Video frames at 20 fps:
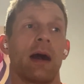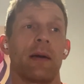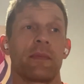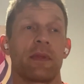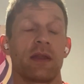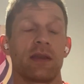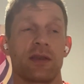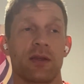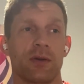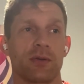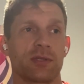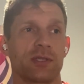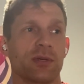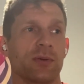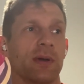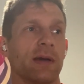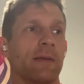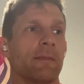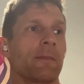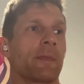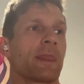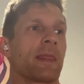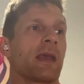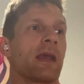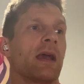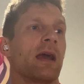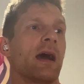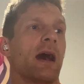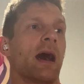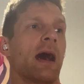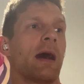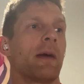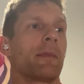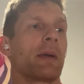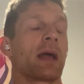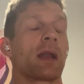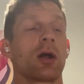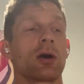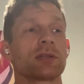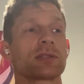Then don't do it.
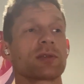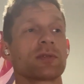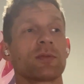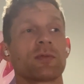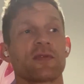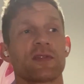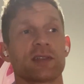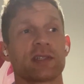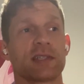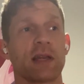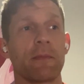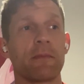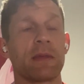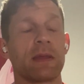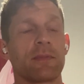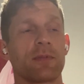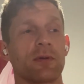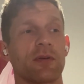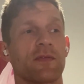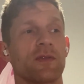And also for some people,